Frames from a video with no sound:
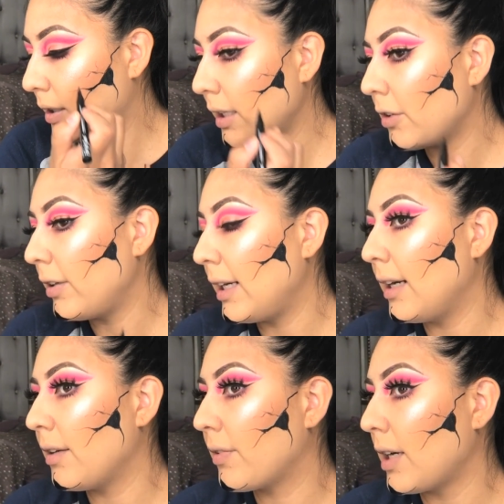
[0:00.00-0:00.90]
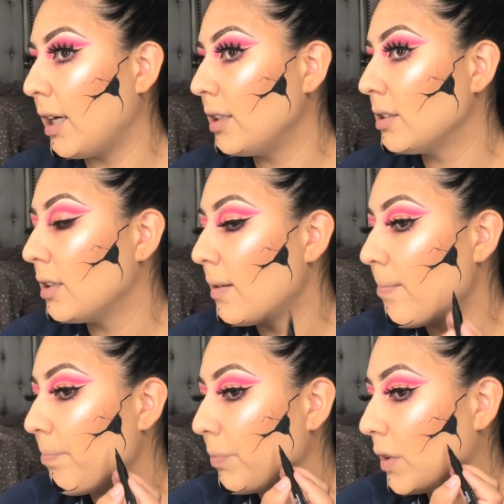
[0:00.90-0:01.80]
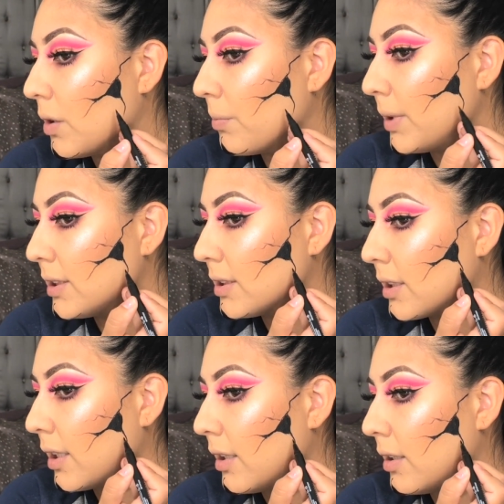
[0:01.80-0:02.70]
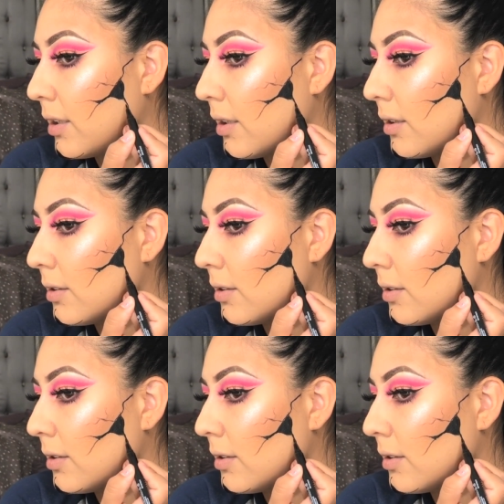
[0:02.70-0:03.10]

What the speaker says: Get creative, guys. Don't be scared